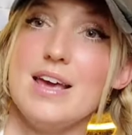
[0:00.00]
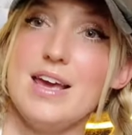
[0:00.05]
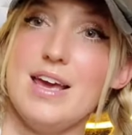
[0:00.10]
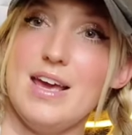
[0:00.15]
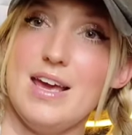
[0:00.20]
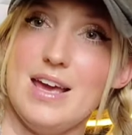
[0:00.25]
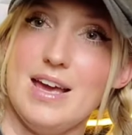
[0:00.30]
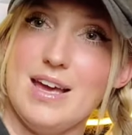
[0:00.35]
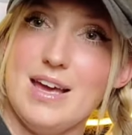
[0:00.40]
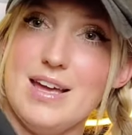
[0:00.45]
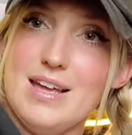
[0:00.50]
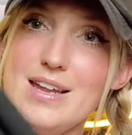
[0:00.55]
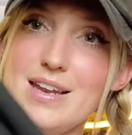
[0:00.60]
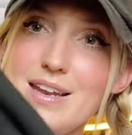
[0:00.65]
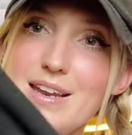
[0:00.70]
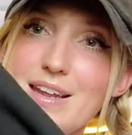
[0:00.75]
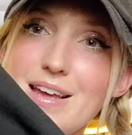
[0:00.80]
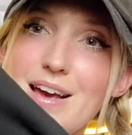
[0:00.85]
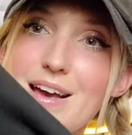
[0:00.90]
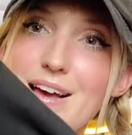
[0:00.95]

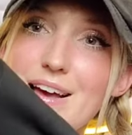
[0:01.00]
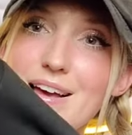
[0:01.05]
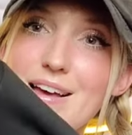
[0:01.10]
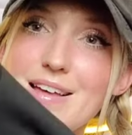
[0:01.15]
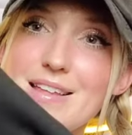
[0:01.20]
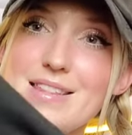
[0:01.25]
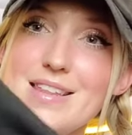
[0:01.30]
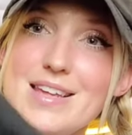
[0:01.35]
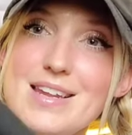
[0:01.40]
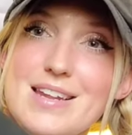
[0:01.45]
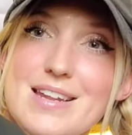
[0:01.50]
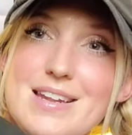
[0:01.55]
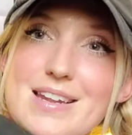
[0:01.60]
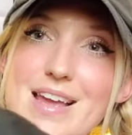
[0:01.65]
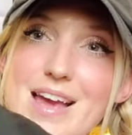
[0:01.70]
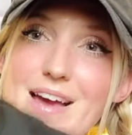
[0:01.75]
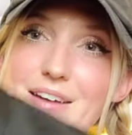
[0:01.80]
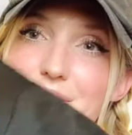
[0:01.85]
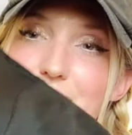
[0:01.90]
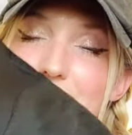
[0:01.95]
And they didn't
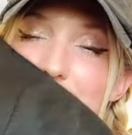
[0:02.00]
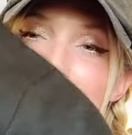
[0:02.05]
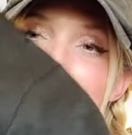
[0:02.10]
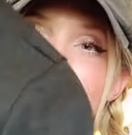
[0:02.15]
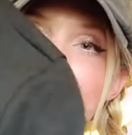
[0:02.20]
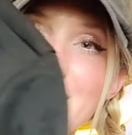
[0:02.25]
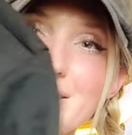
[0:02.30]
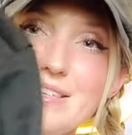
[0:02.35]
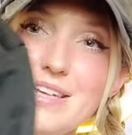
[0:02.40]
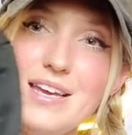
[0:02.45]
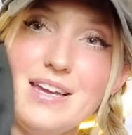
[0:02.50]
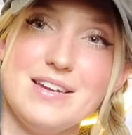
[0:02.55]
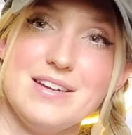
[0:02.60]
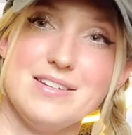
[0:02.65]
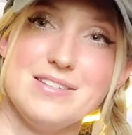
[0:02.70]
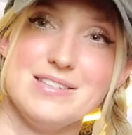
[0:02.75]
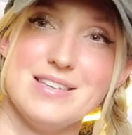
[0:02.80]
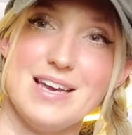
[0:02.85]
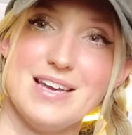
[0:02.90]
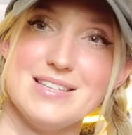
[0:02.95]
have this in
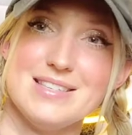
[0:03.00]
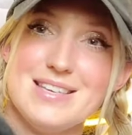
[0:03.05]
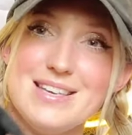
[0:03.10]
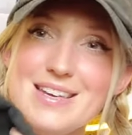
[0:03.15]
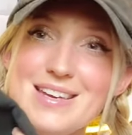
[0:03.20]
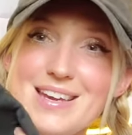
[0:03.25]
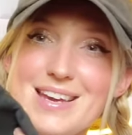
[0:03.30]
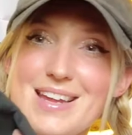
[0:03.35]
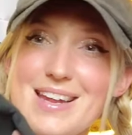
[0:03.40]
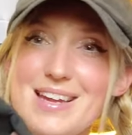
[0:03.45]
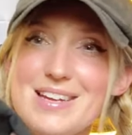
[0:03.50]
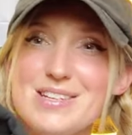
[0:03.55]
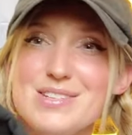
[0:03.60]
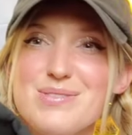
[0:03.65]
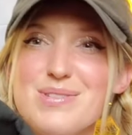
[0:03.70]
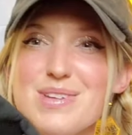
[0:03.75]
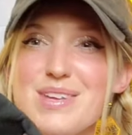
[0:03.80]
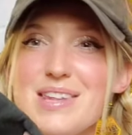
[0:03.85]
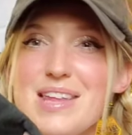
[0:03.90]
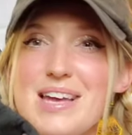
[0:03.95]
standard sizing and I just
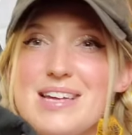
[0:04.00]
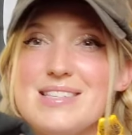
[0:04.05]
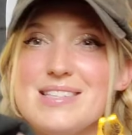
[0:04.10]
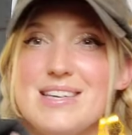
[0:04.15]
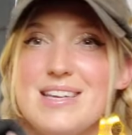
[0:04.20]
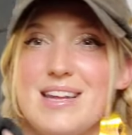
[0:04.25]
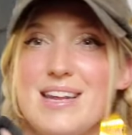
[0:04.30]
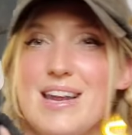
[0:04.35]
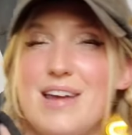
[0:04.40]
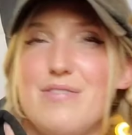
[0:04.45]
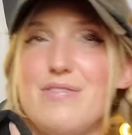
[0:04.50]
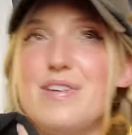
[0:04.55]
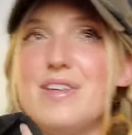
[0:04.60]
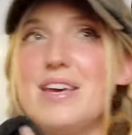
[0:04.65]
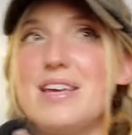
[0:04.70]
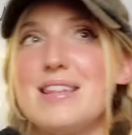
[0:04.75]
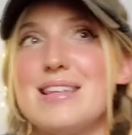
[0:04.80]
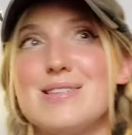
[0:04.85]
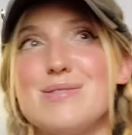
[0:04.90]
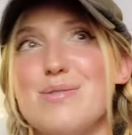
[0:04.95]
really liked it. And I feel
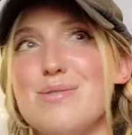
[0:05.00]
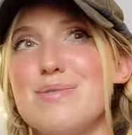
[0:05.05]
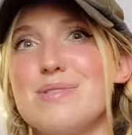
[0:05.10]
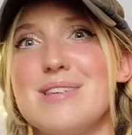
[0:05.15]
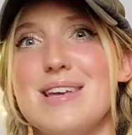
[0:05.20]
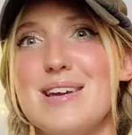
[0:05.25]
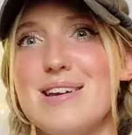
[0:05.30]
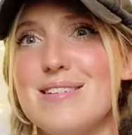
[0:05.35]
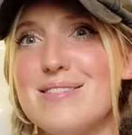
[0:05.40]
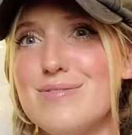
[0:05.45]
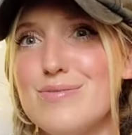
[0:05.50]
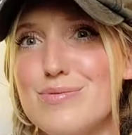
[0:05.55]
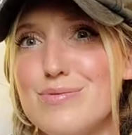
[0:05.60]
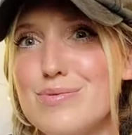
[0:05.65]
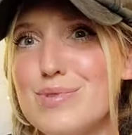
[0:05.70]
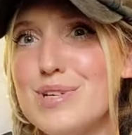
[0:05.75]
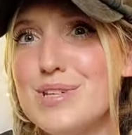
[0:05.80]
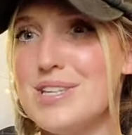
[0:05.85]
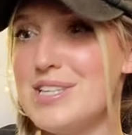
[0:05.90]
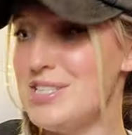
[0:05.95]
like this one was like
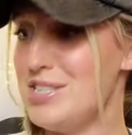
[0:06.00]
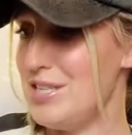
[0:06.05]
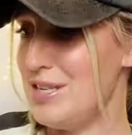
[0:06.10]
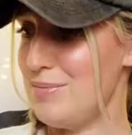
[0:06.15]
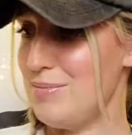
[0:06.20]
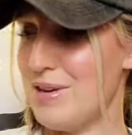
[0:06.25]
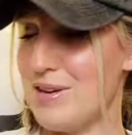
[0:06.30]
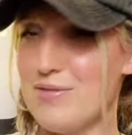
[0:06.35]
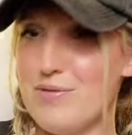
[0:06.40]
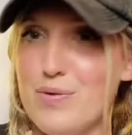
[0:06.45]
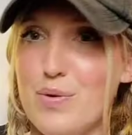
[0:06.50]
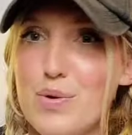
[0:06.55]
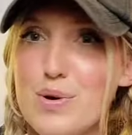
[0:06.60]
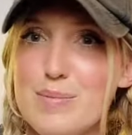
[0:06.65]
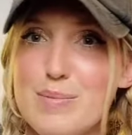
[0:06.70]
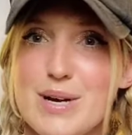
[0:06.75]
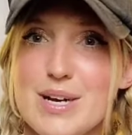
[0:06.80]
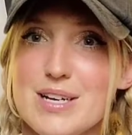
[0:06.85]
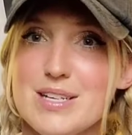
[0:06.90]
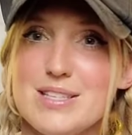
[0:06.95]
really cheap, like $4
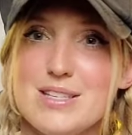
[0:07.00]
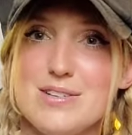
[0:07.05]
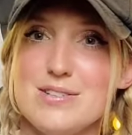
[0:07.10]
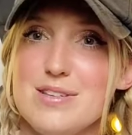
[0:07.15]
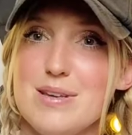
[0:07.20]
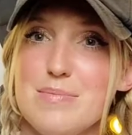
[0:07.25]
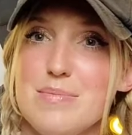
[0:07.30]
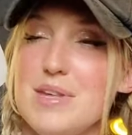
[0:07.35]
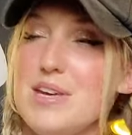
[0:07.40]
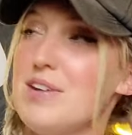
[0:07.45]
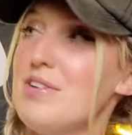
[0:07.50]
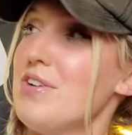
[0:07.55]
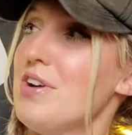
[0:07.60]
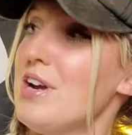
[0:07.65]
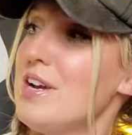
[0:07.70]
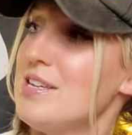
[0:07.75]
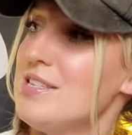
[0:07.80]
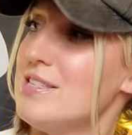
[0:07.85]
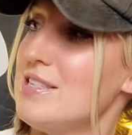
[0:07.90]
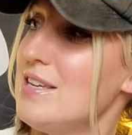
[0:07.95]
or something
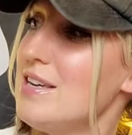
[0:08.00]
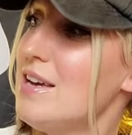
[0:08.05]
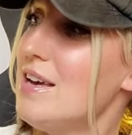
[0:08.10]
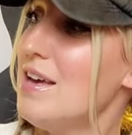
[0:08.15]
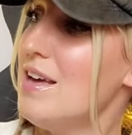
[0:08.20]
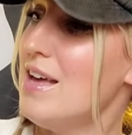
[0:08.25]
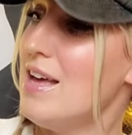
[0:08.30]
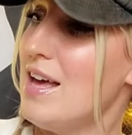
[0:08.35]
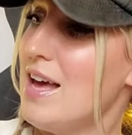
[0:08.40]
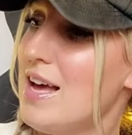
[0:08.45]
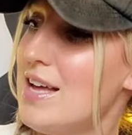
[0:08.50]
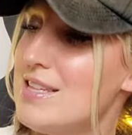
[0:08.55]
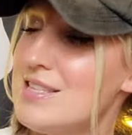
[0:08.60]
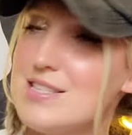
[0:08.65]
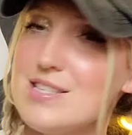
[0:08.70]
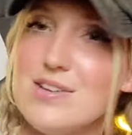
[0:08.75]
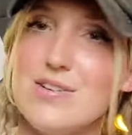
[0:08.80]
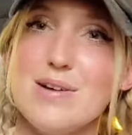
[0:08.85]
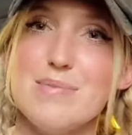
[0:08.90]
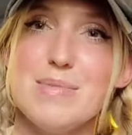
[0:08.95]
crazy. And
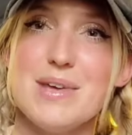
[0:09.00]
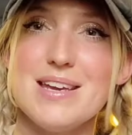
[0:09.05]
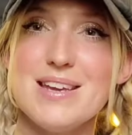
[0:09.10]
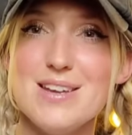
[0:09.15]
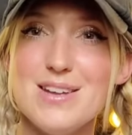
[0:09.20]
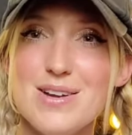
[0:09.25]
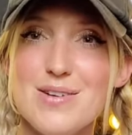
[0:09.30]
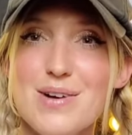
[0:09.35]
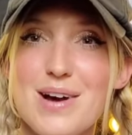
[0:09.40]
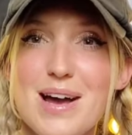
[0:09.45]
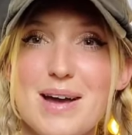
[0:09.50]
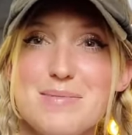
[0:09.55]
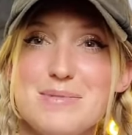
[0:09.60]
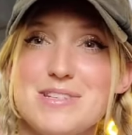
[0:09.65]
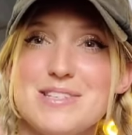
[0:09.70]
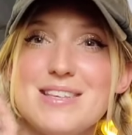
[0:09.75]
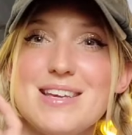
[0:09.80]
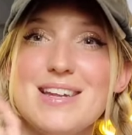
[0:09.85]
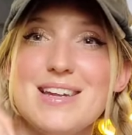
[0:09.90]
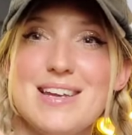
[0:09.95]
so I'm like, you know what? I'm
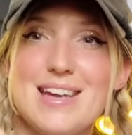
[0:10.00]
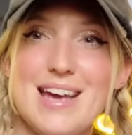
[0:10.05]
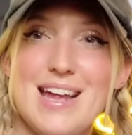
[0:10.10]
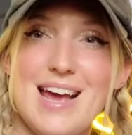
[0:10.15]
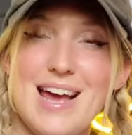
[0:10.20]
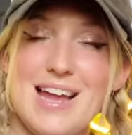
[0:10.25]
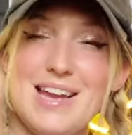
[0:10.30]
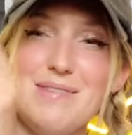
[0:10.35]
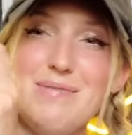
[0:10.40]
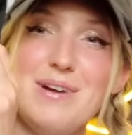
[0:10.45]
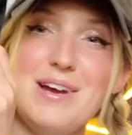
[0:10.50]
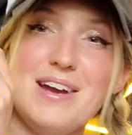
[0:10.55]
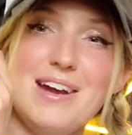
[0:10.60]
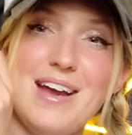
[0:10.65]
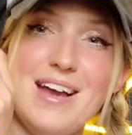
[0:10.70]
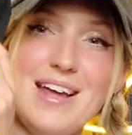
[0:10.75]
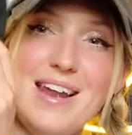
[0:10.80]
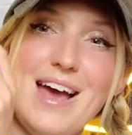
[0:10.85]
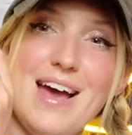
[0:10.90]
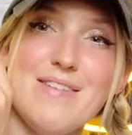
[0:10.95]
just going to get it anyway
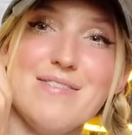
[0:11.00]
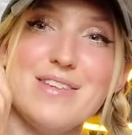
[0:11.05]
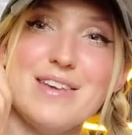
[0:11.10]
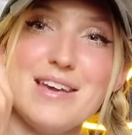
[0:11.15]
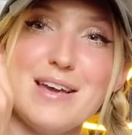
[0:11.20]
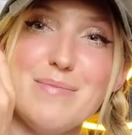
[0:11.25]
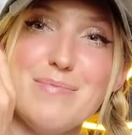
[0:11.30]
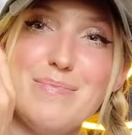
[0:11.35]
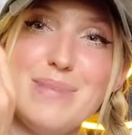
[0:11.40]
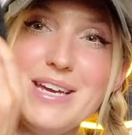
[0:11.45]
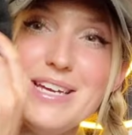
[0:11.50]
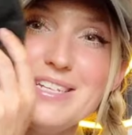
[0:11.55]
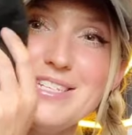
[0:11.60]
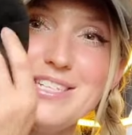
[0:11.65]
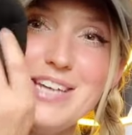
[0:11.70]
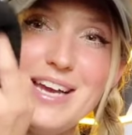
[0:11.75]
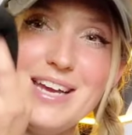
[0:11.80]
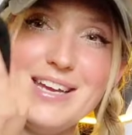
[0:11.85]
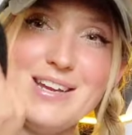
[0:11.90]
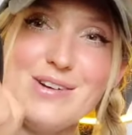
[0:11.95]
and have like a big
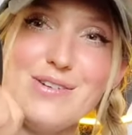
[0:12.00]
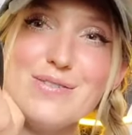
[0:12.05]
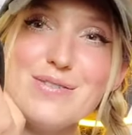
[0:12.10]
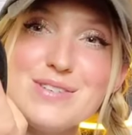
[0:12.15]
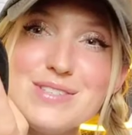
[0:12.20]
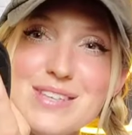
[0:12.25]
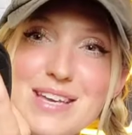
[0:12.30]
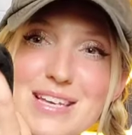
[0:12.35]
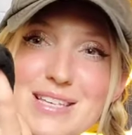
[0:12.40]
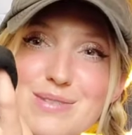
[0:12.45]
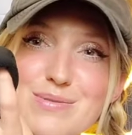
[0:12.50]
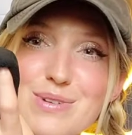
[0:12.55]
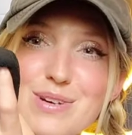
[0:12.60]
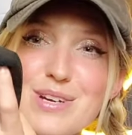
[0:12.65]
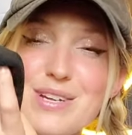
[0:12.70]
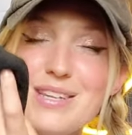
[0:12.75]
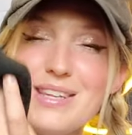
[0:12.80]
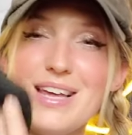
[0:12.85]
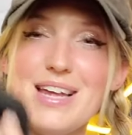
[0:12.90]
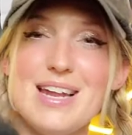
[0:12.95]
giant oversized
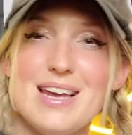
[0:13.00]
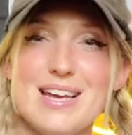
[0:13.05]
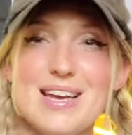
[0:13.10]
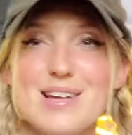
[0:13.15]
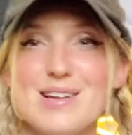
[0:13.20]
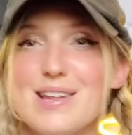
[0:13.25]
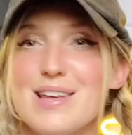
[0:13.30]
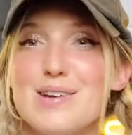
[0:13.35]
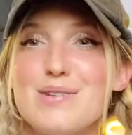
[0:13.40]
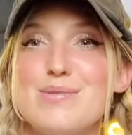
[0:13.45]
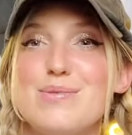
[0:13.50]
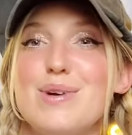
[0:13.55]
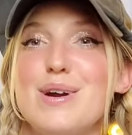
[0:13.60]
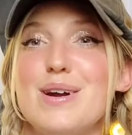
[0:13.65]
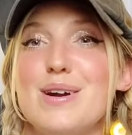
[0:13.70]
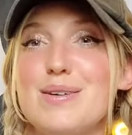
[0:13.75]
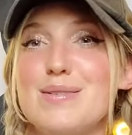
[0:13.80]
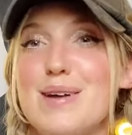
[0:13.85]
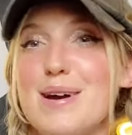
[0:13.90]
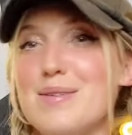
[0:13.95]
one that I can like
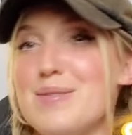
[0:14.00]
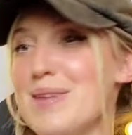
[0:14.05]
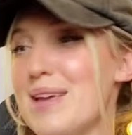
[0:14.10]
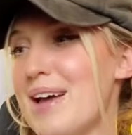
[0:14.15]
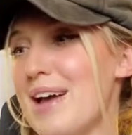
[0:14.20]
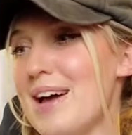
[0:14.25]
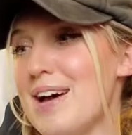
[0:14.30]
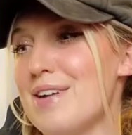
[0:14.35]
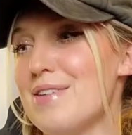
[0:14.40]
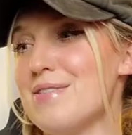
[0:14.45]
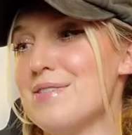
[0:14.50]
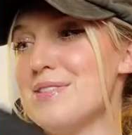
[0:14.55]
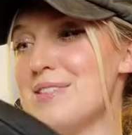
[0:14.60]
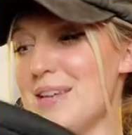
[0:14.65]
wear around the house.